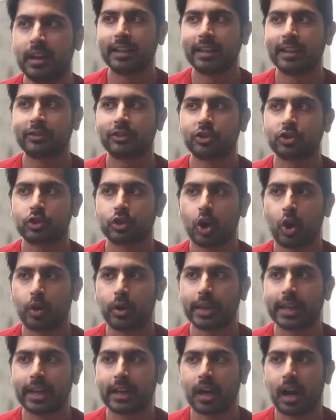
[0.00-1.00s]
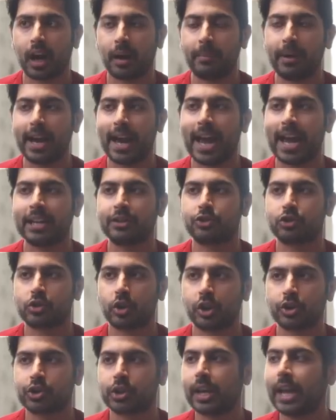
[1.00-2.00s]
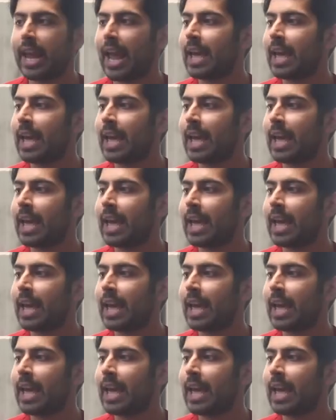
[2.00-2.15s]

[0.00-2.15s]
let's just go to GitHub and search.